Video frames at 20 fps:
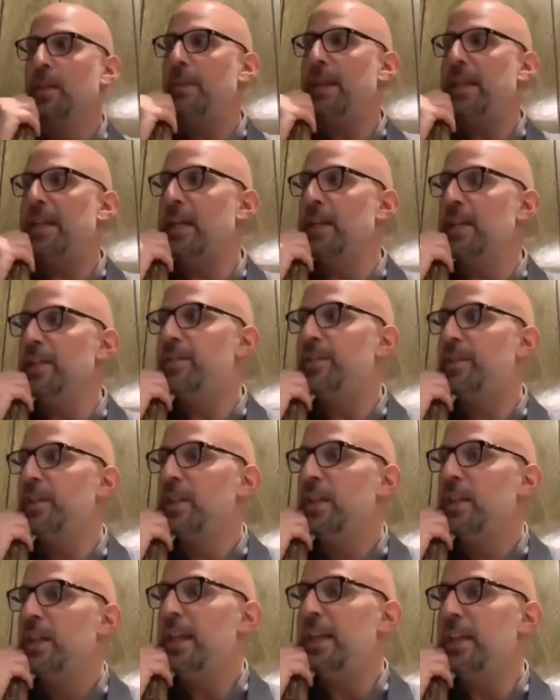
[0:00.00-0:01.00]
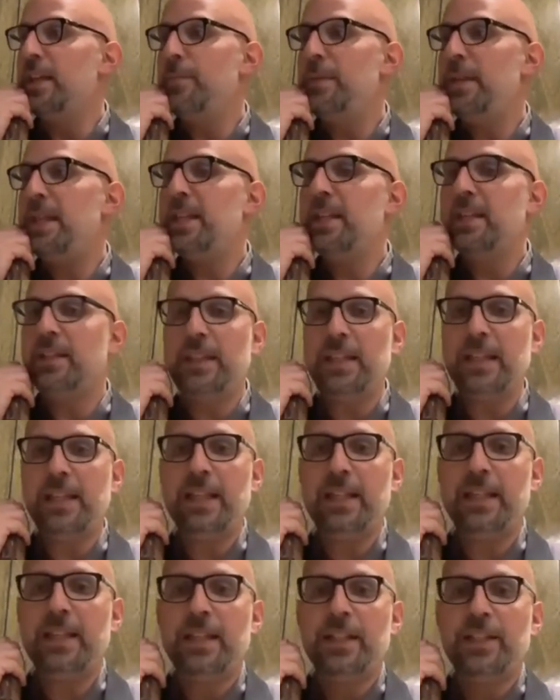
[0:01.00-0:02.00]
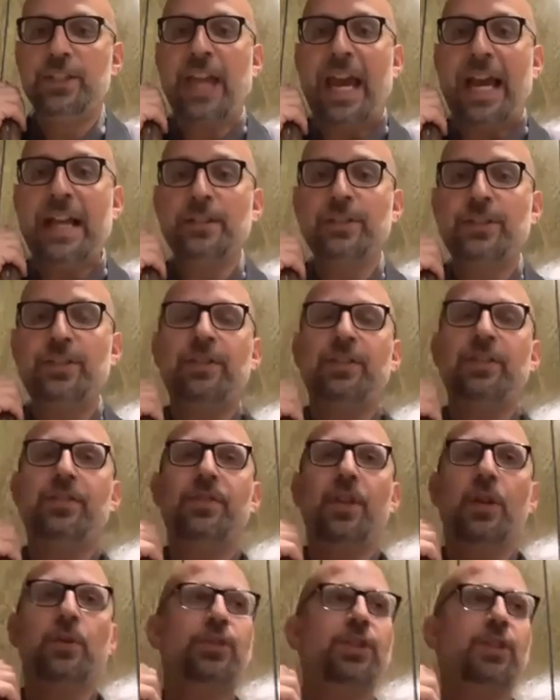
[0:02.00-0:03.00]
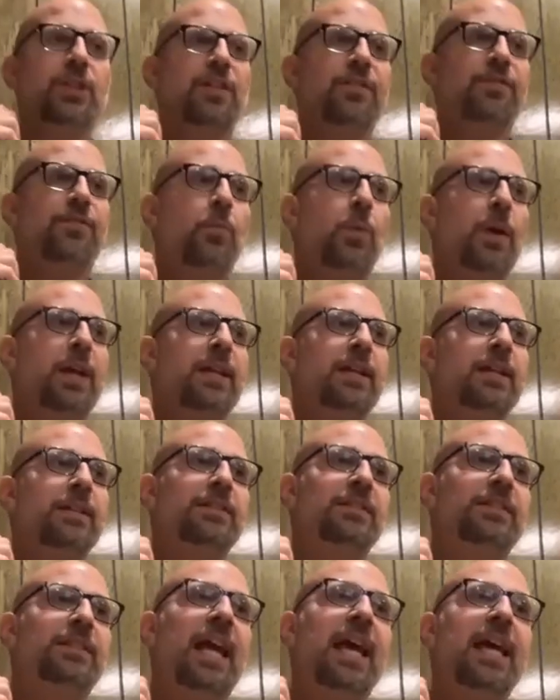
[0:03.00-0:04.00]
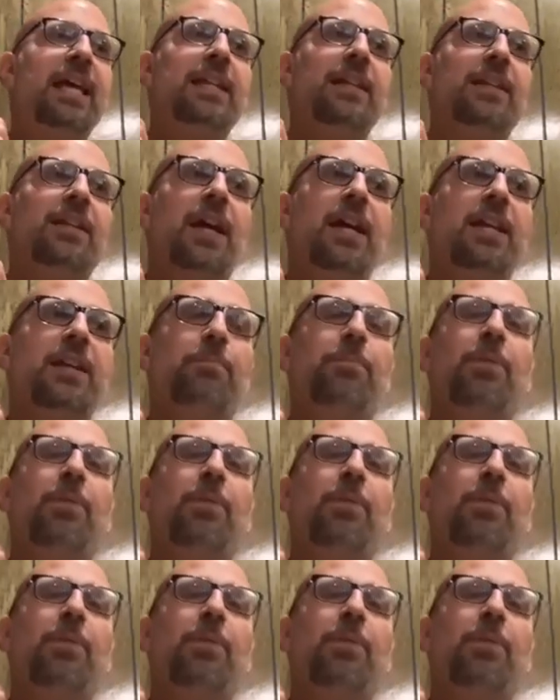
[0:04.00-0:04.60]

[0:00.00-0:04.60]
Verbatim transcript: because it immediately challenges this notion of we. Instead, it kind of